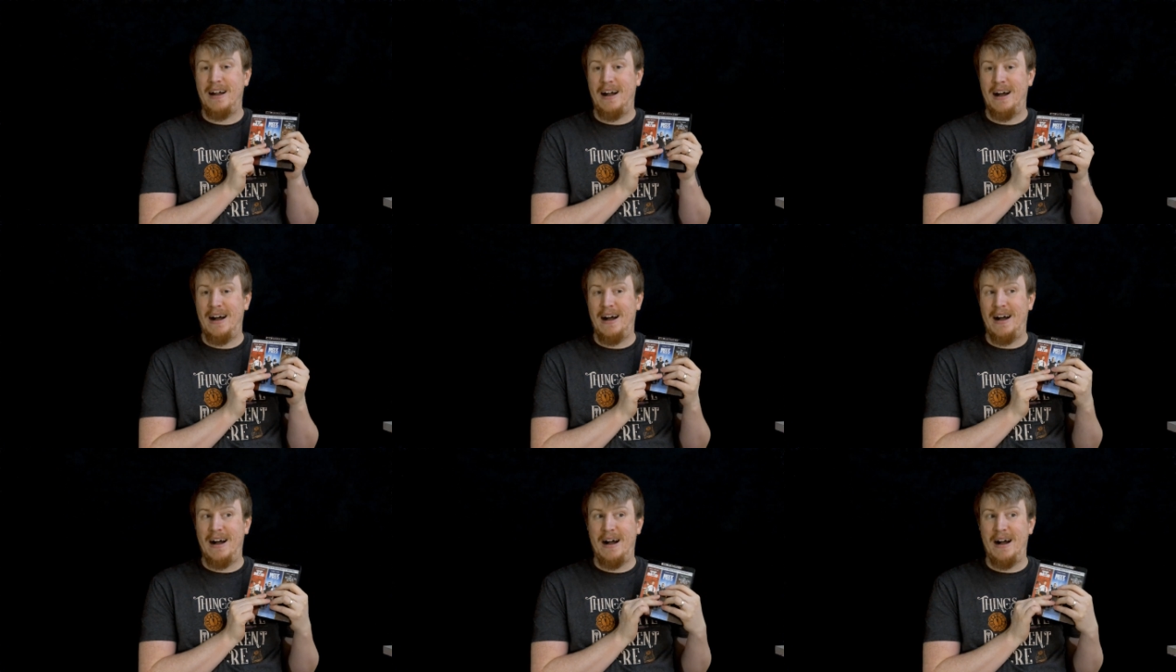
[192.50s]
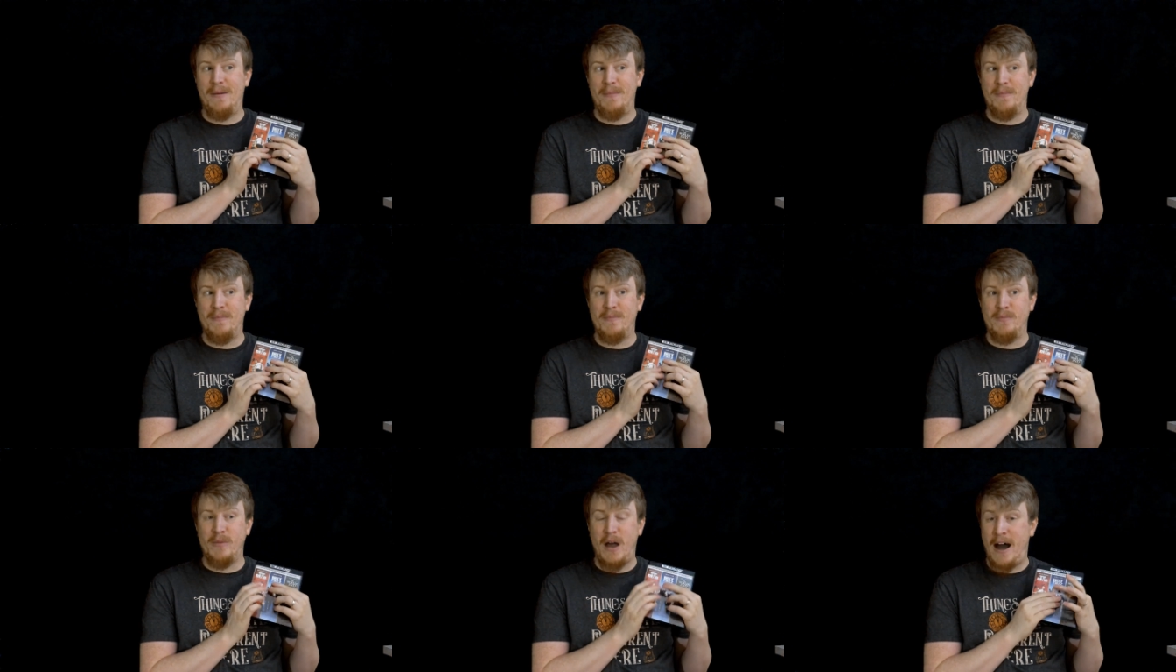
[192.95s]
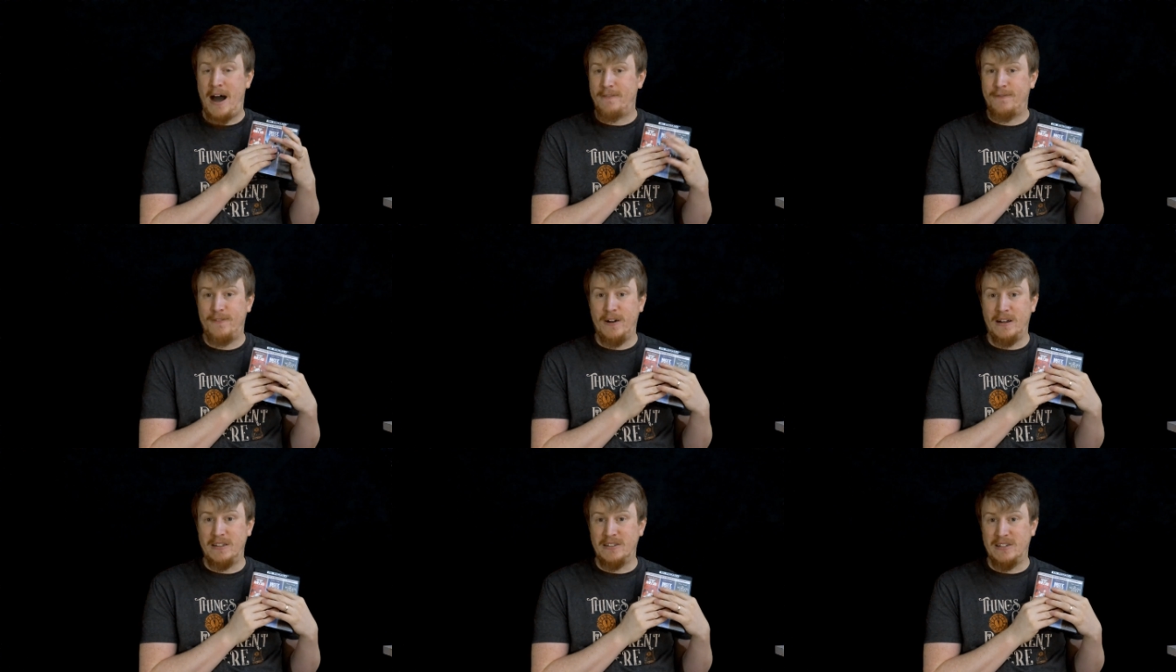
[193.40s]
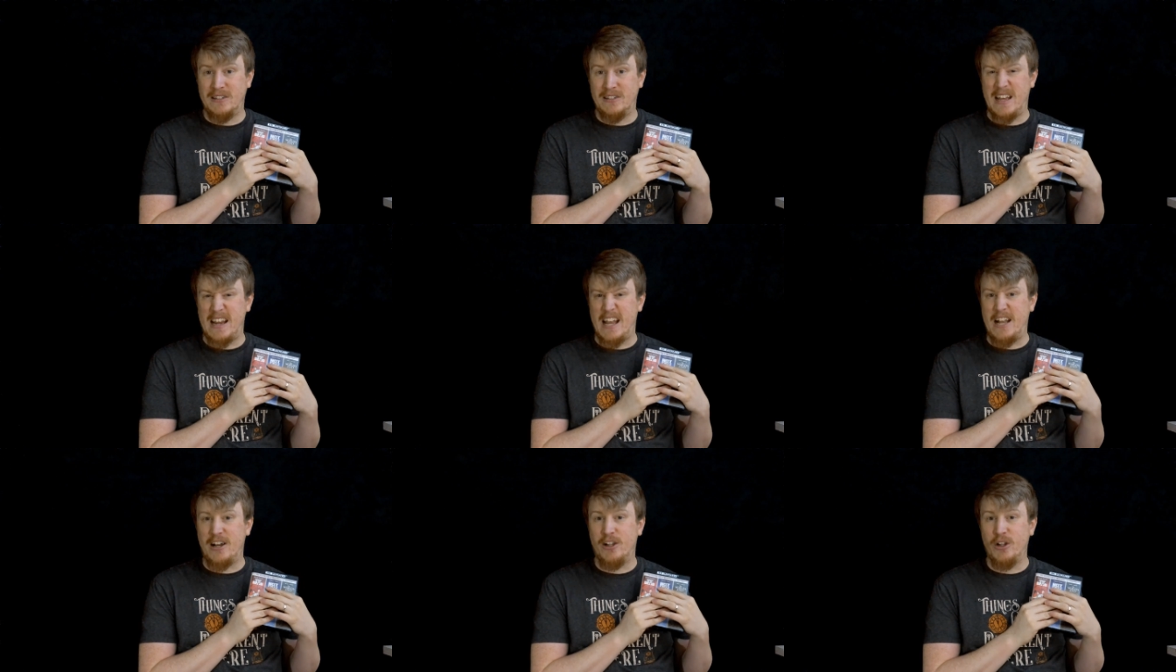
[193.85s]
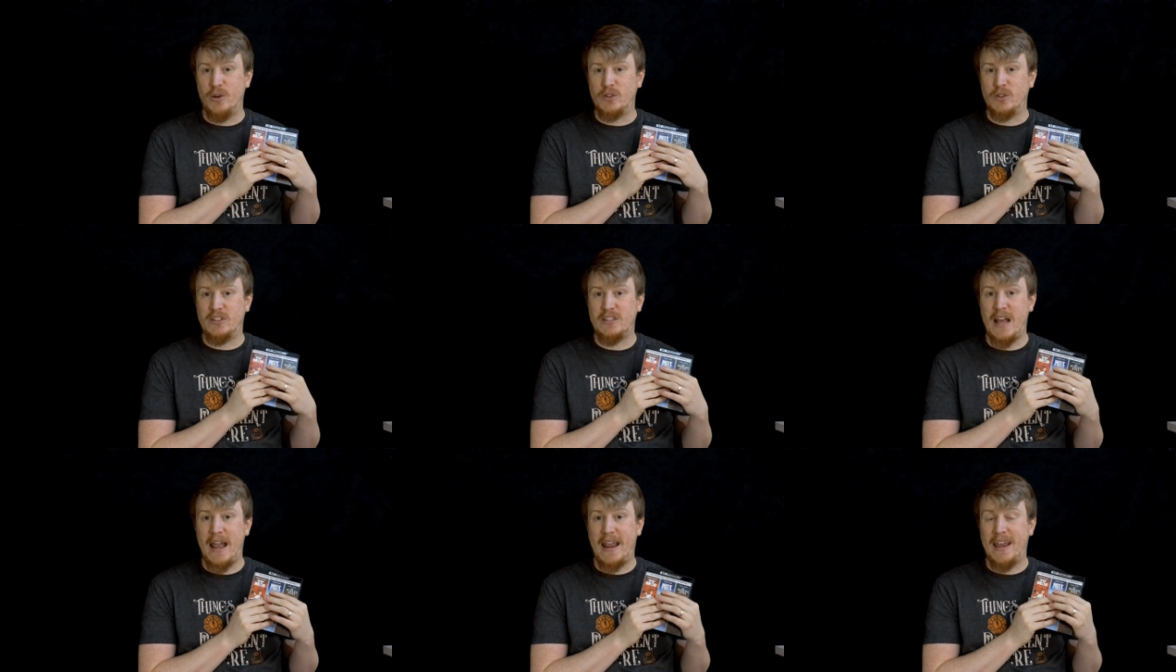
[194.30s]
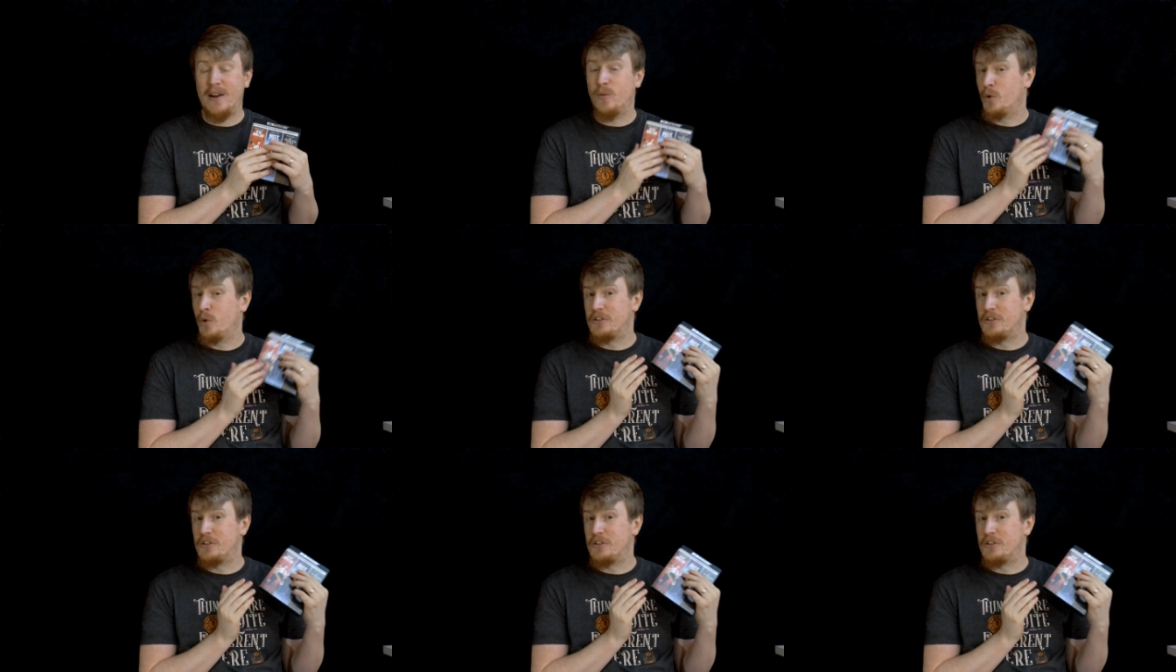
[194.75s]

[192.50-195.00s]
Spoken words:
Hot Fuzz is like a close second.